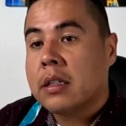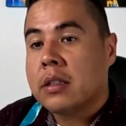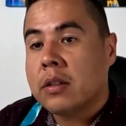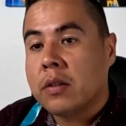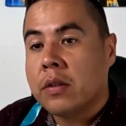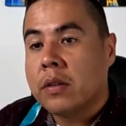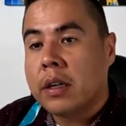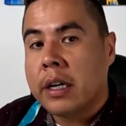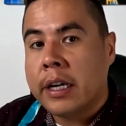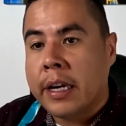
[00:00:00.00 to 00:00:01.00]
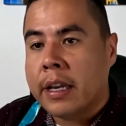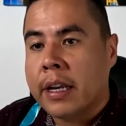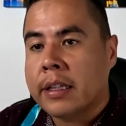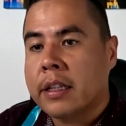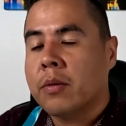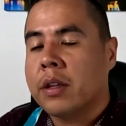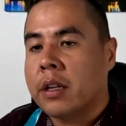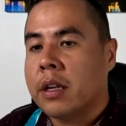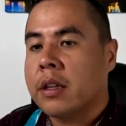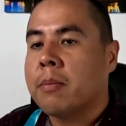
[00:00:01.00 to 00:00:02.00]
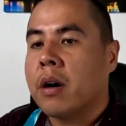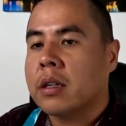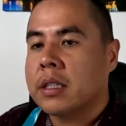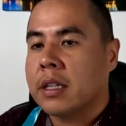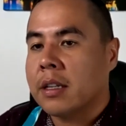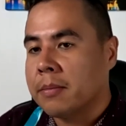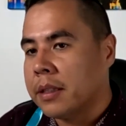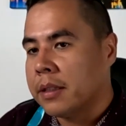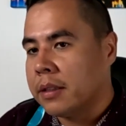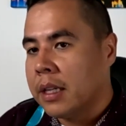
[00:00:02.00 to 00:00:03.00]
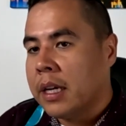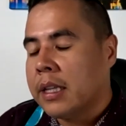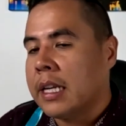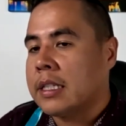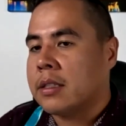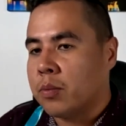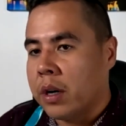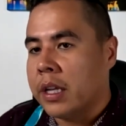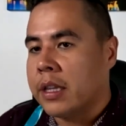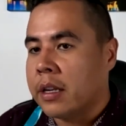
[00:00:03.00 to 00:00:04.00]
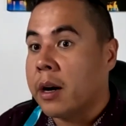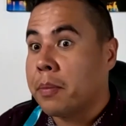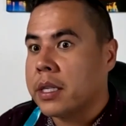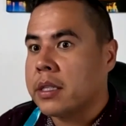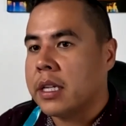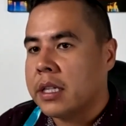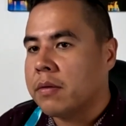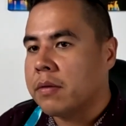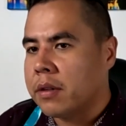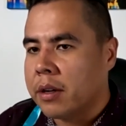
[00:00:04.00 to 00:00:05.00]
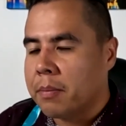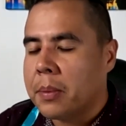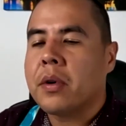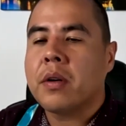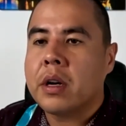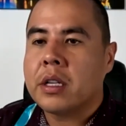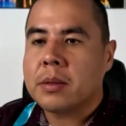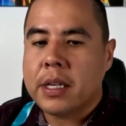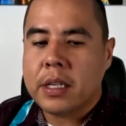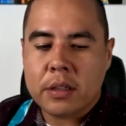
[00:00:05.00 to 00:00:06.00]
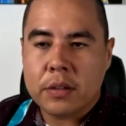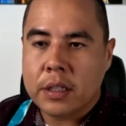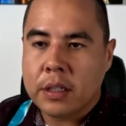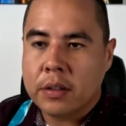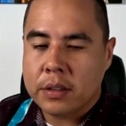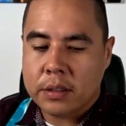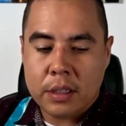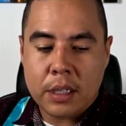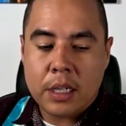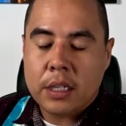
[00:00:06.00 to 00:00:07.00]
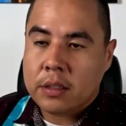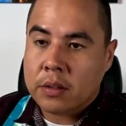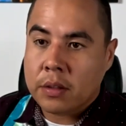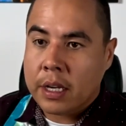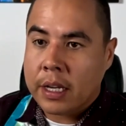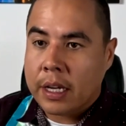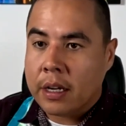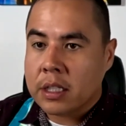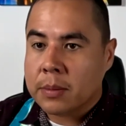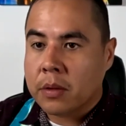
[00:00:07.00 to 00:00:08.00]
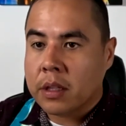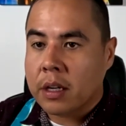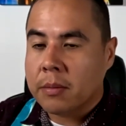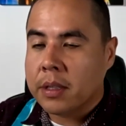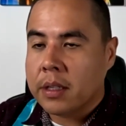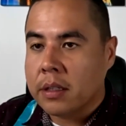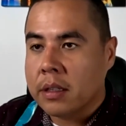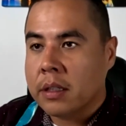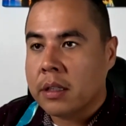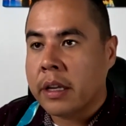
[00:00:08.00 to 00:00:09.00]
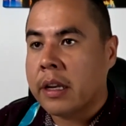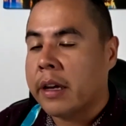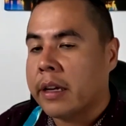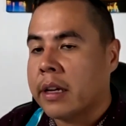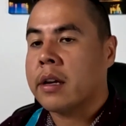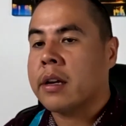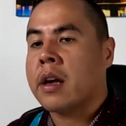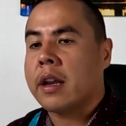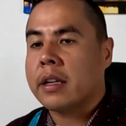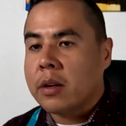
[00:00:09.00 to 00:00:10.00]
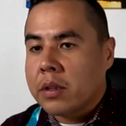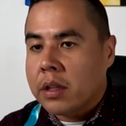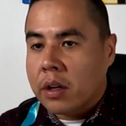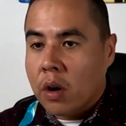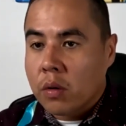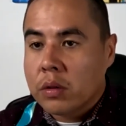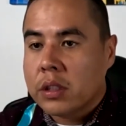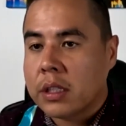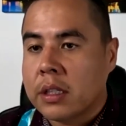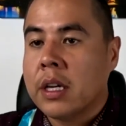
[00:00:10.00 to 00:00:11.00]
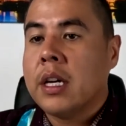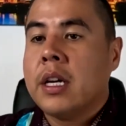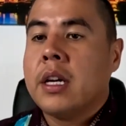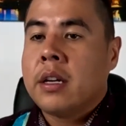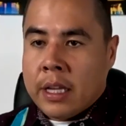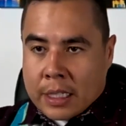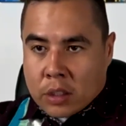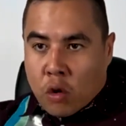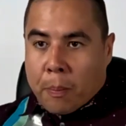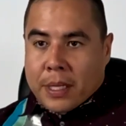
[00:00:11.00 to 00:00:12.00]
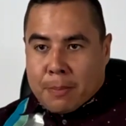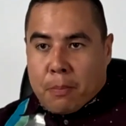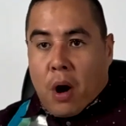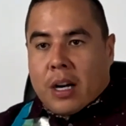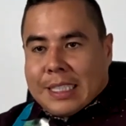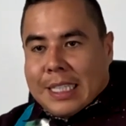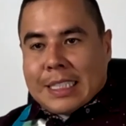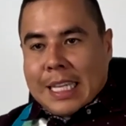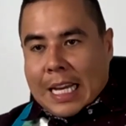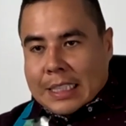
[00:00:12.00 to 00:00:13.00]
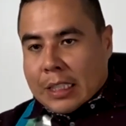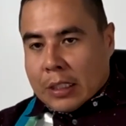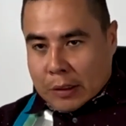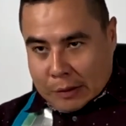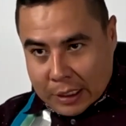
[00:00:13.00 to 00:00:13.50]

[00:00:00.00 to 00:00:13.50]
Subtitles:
So I connected with another boxing club, and that's where I did an presentation for the people I want to speak to, and so then I kind of spoke to them, and then I connected with the coach, and that's Copas Boxing in Saskatoon.